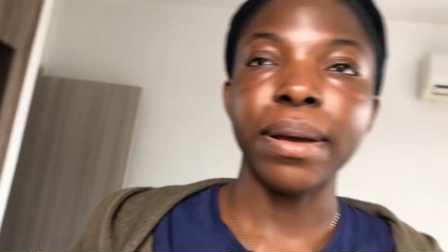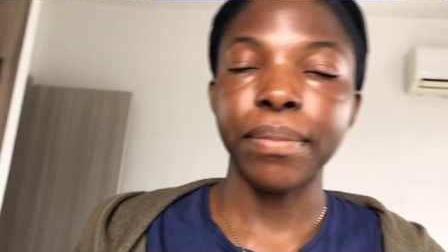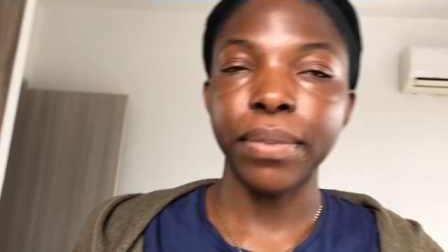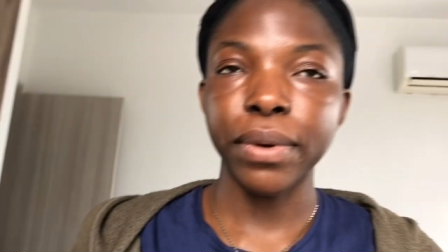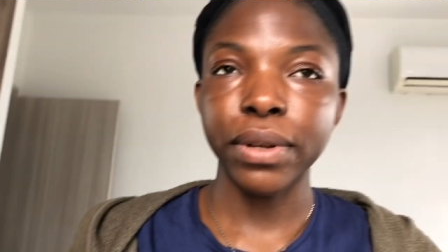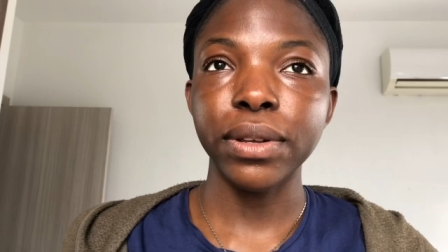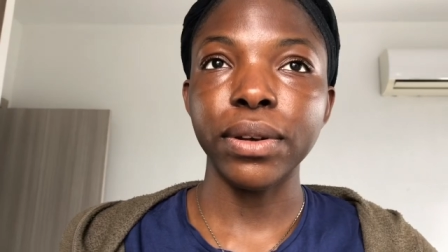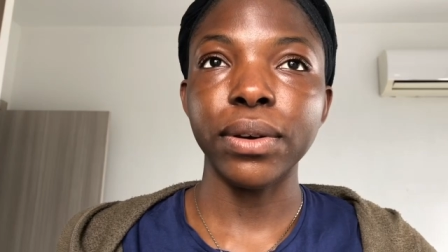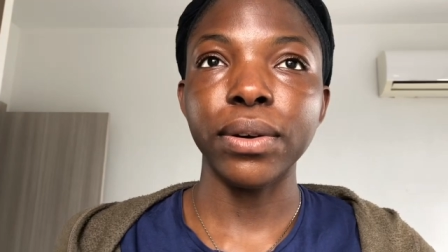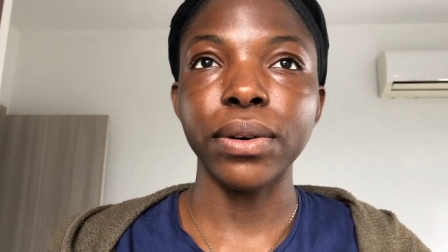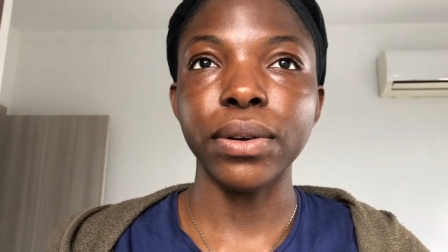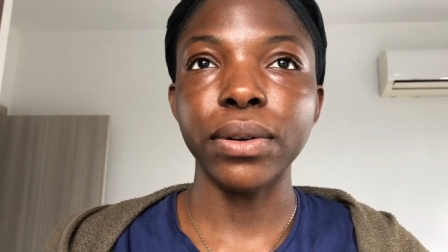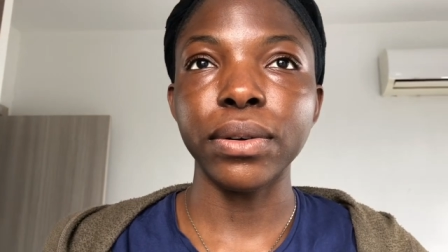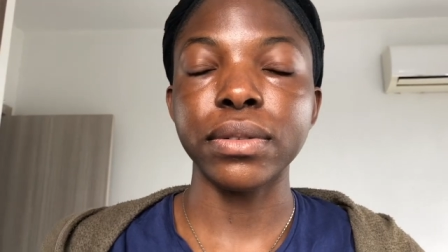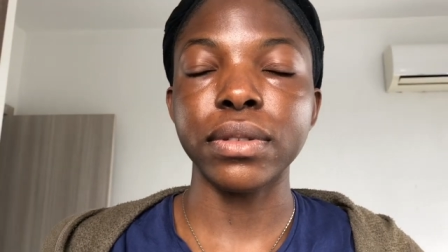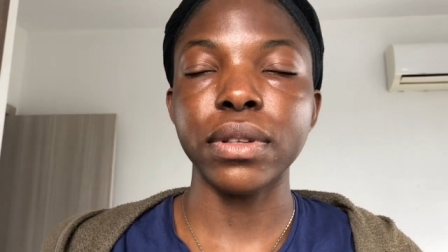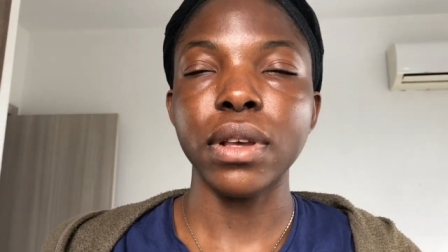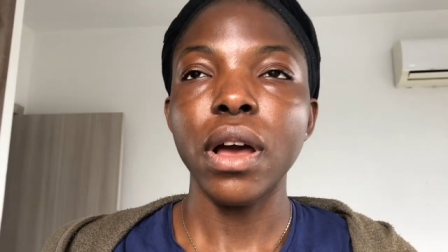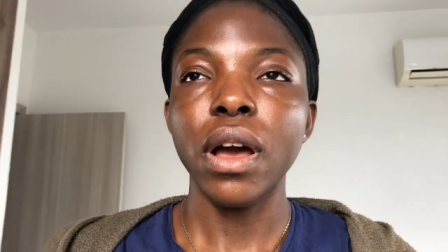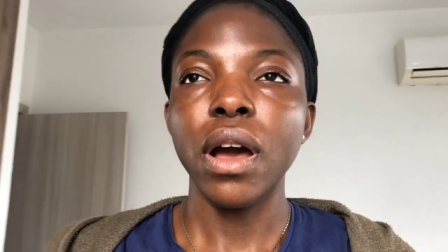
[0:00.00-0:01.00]
body
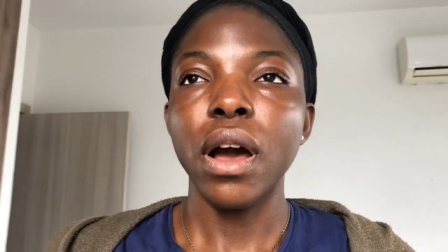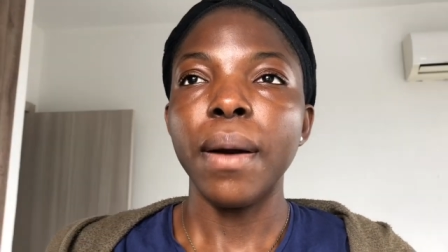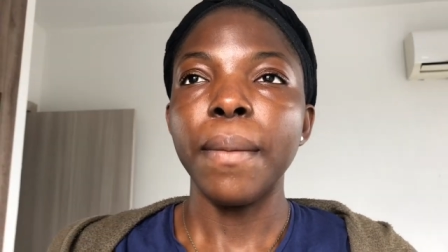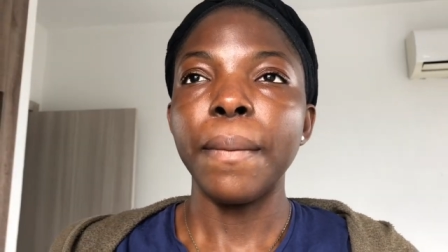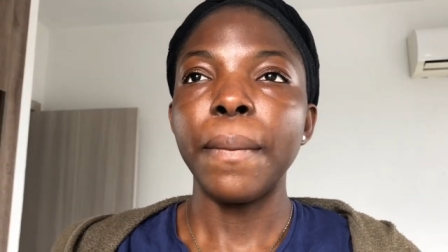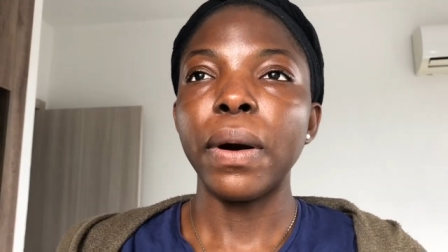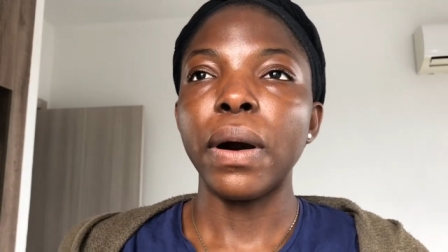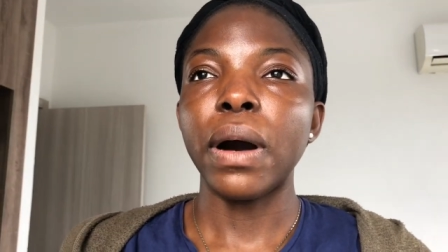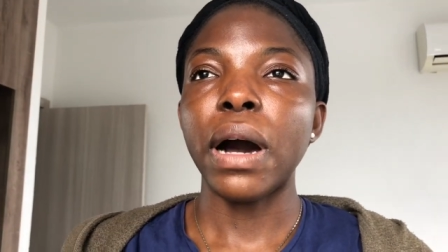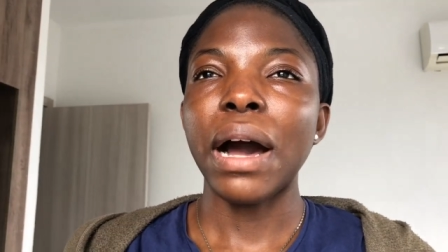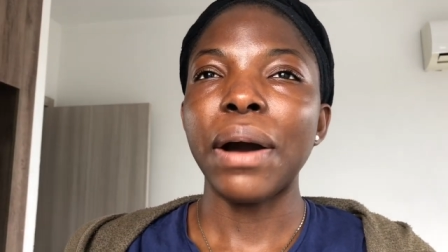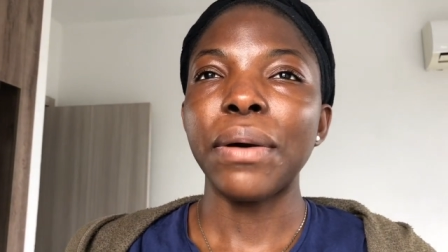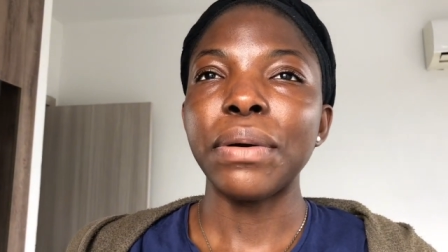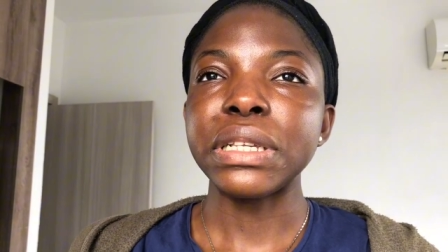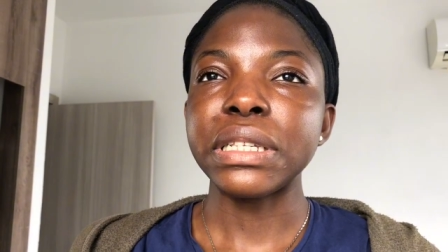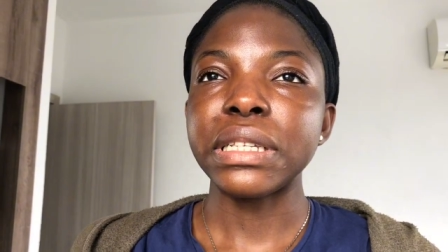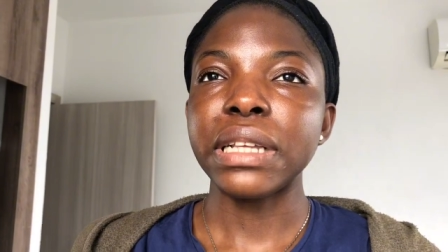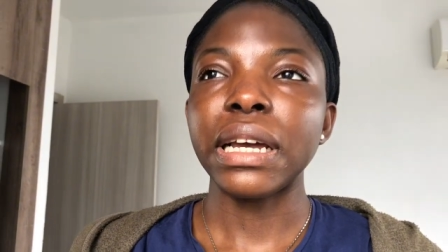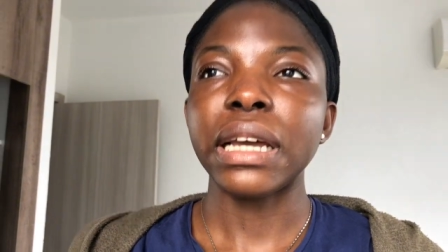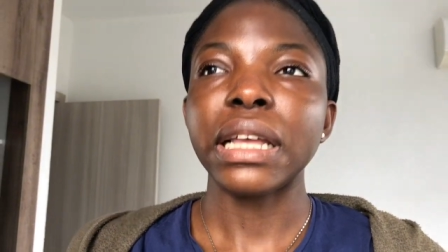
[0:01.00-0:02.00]
oils but i
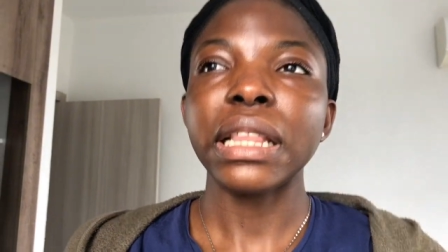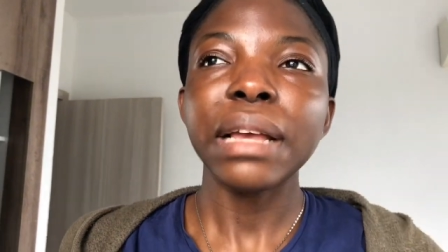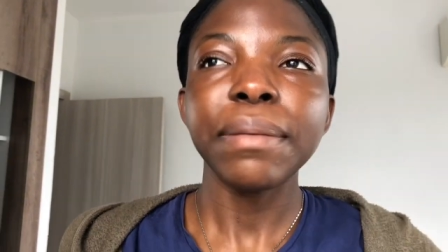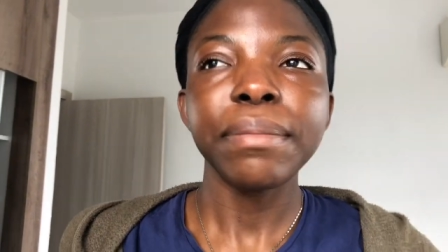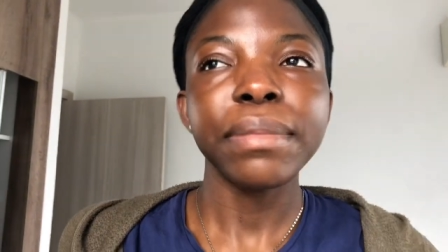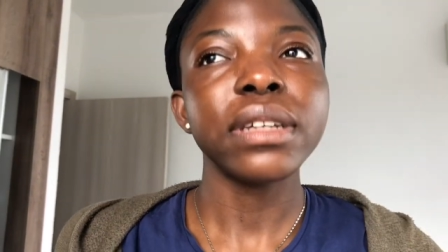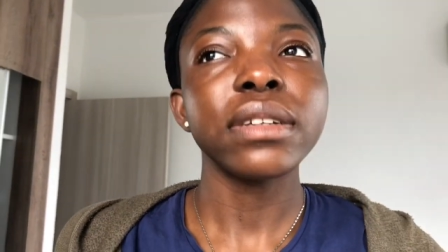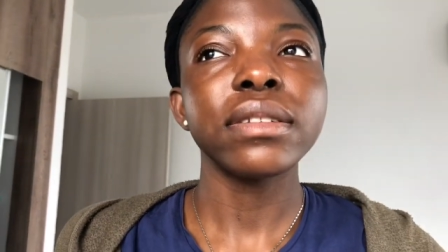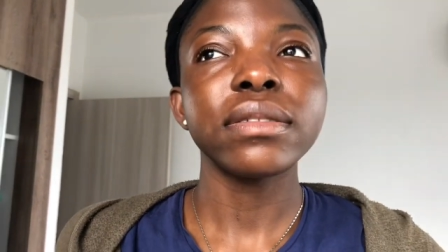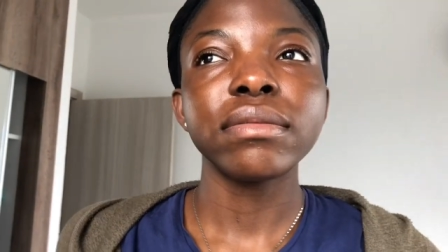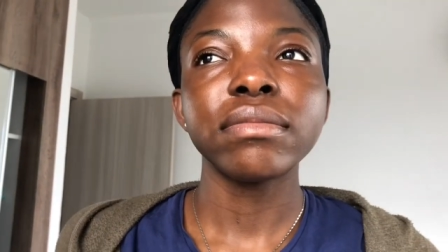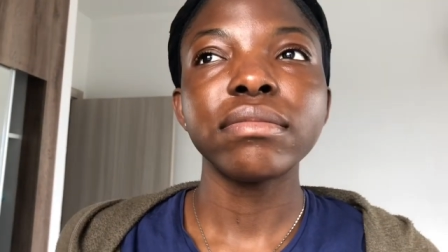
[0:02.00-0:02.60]
was like let me